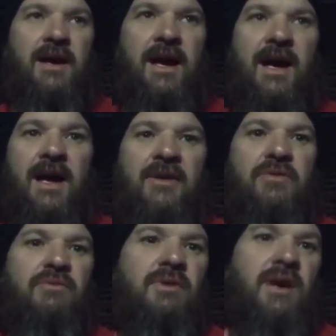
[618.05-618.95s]
I
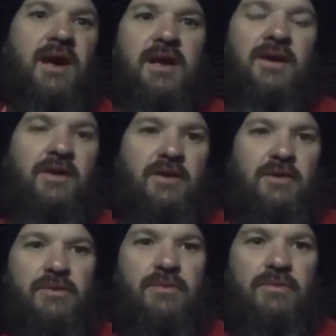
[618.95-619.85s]
do not
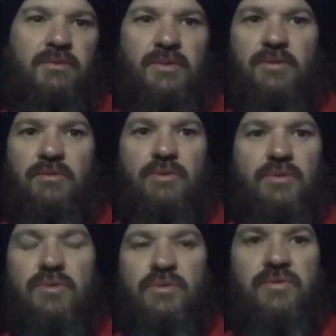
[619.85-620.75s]
know the
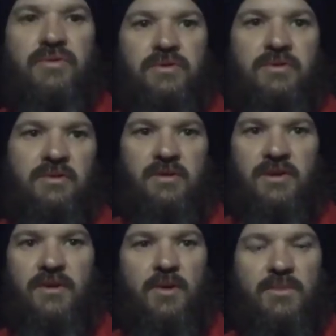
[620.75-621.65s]
rules
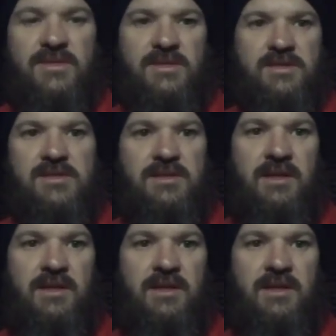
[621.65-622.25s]
of homelessness,